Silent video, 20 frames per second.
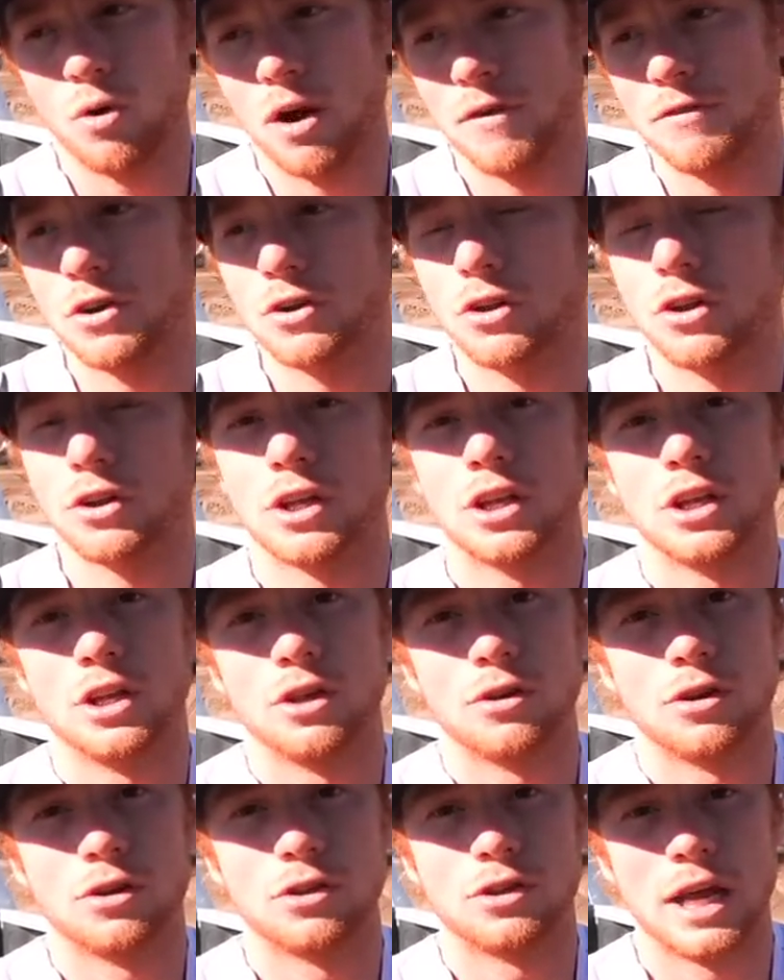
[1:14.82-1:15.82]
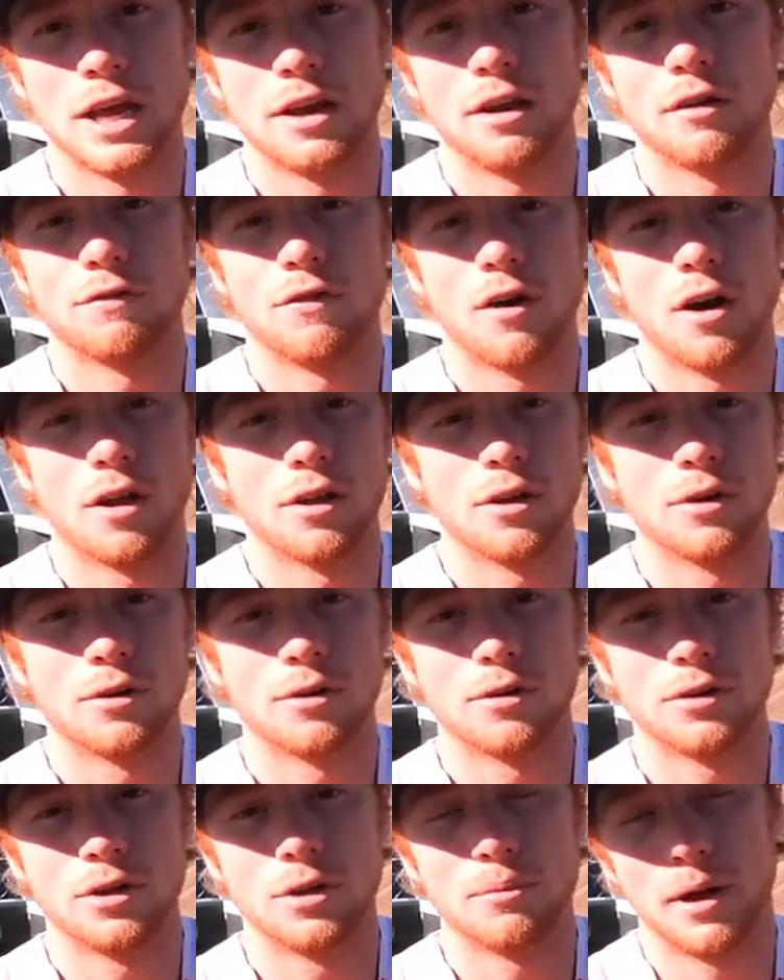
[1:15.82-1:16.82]
wherever you're looking, you, you tend to
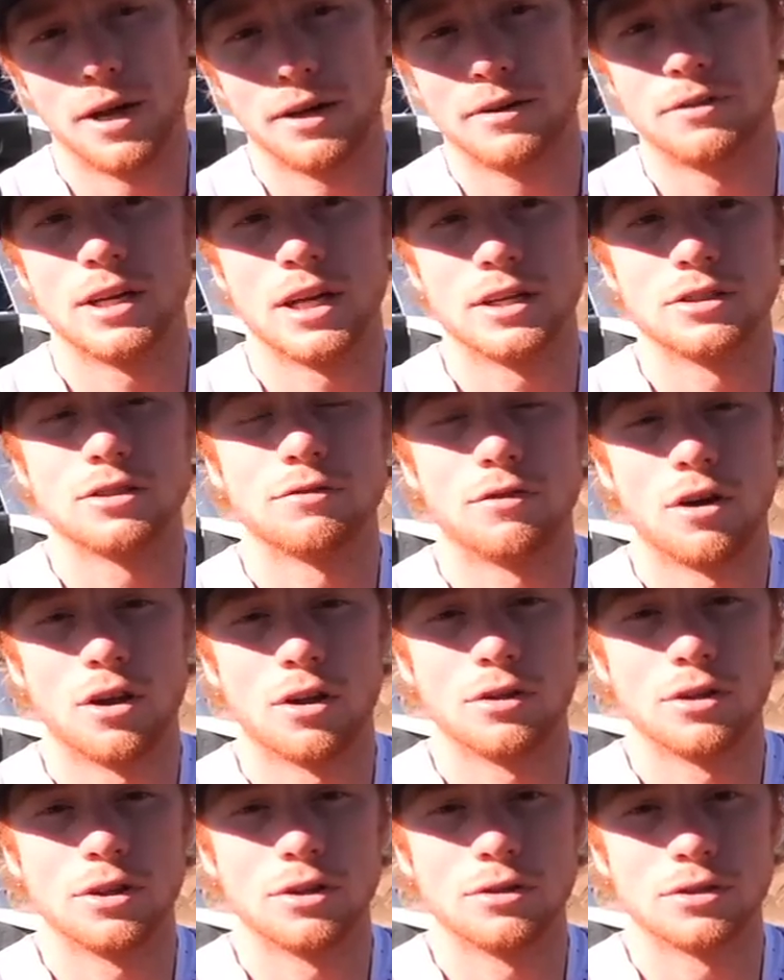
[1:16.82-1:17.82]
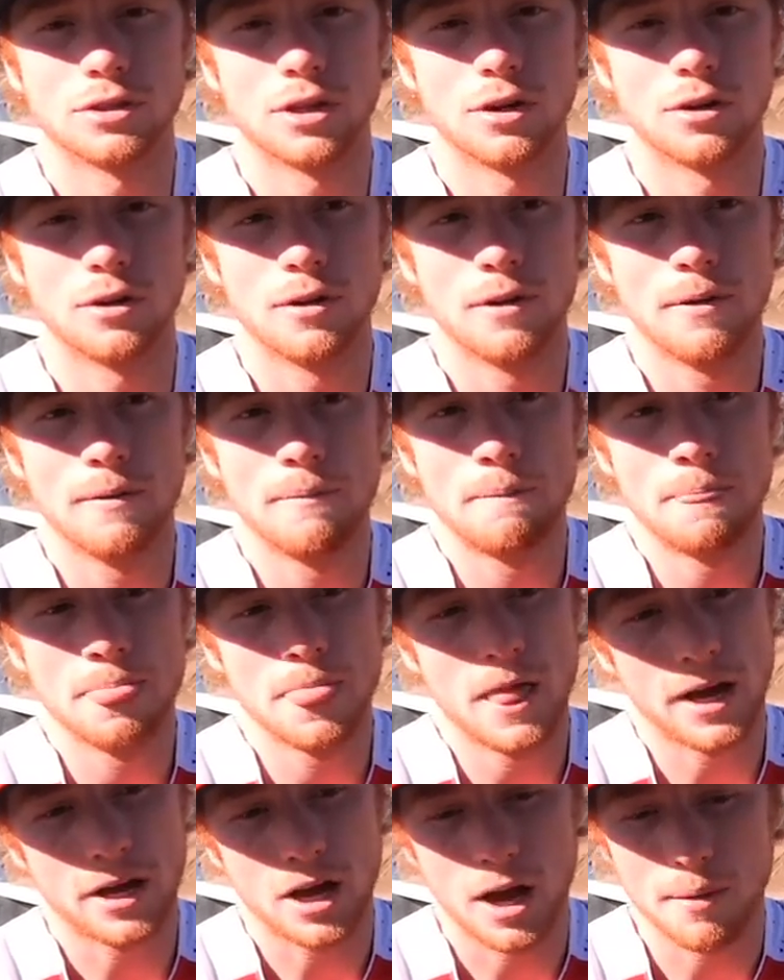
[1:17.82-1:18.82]
follow. Your bike tends to follow you. So
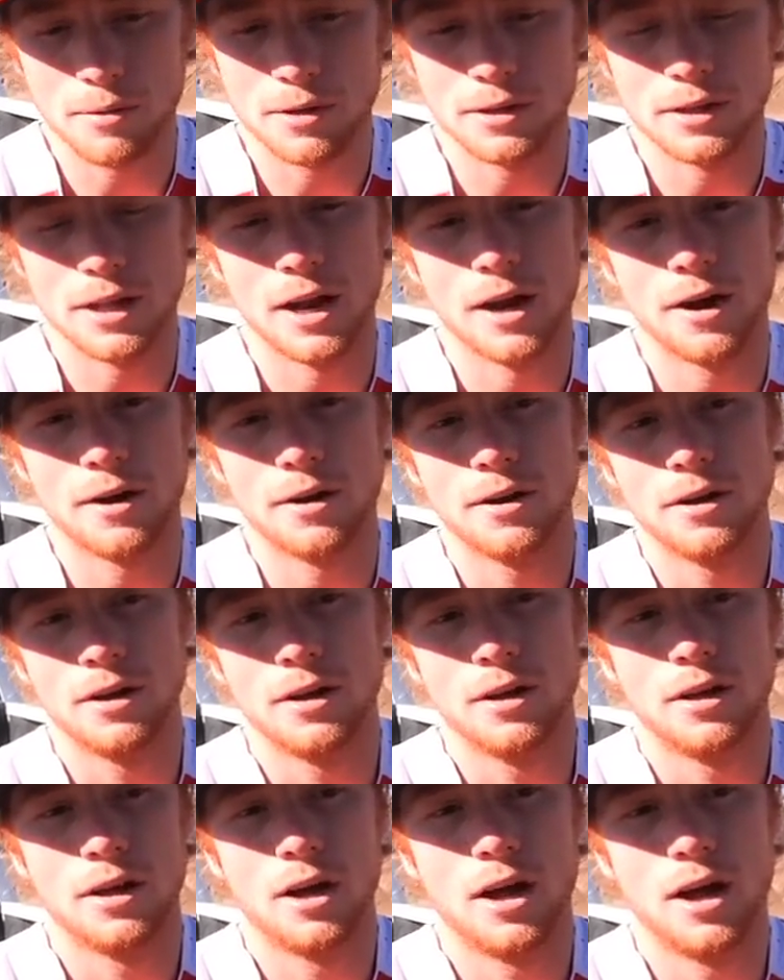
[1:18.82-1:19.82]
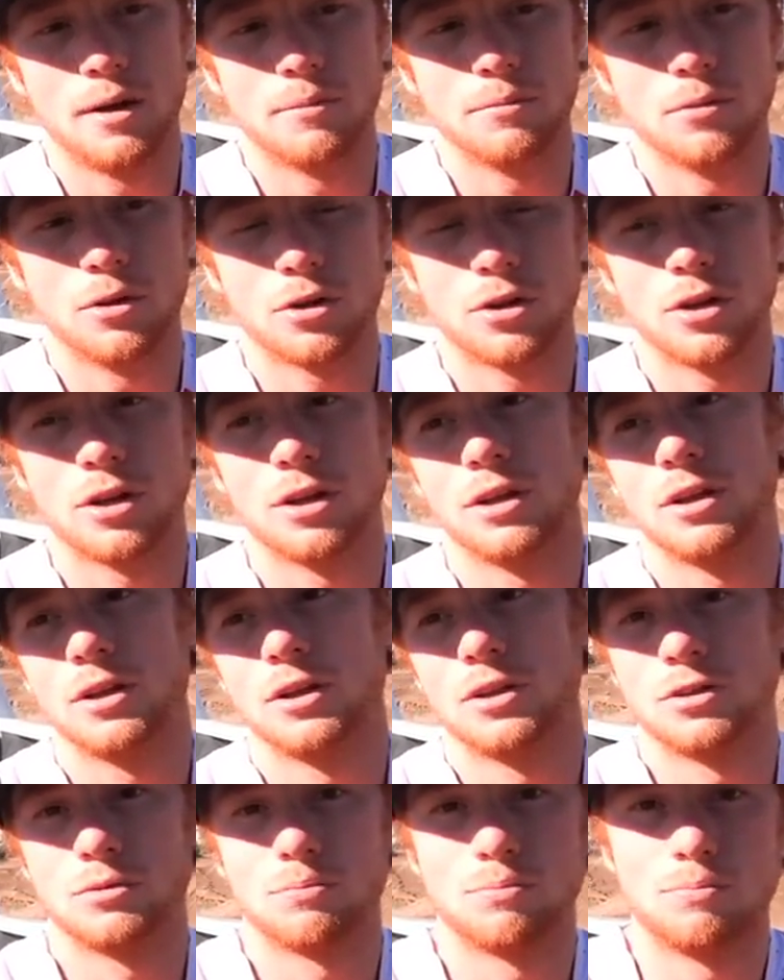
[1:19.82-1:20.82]
I come in there, um, look
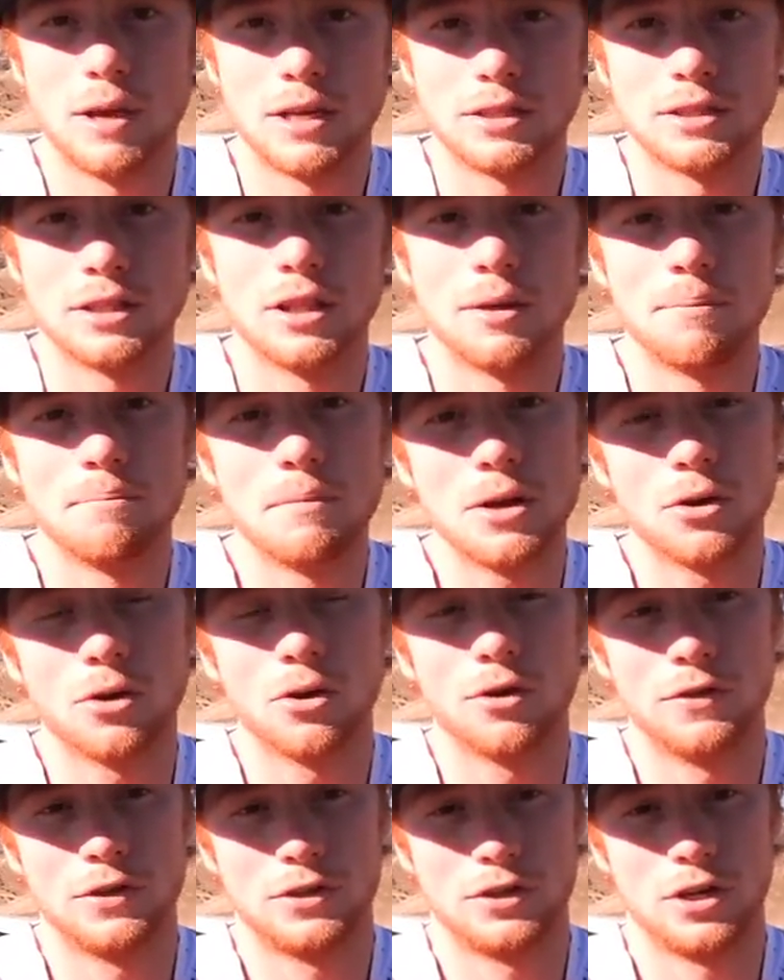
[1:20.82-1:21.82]
basically the middle of the